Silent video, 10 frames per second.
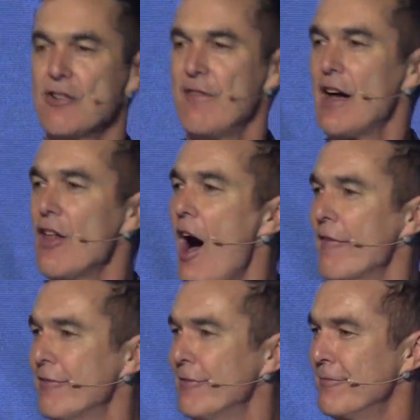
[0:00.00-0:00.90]
of our life.
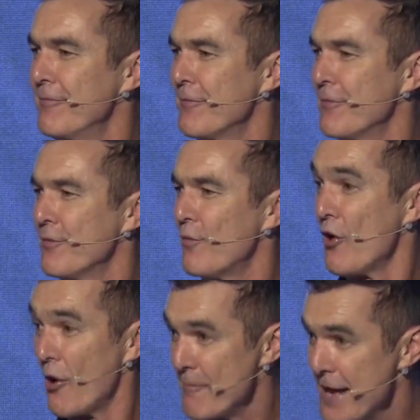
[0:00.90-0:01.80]

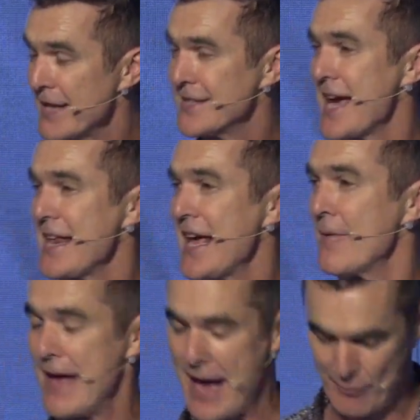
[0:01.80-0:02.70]
What I'm meditating
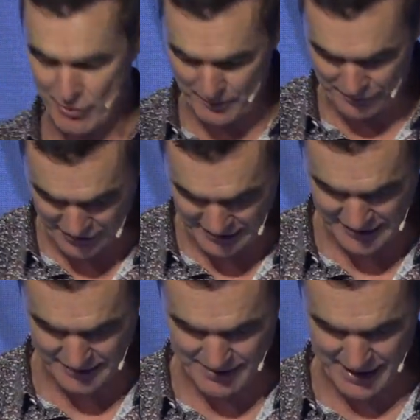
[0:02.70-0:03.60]
about, what I'm
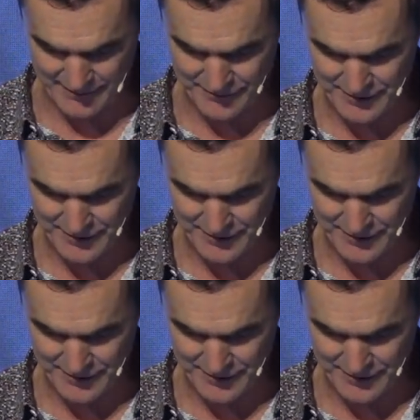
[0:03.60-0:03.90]
thinking about.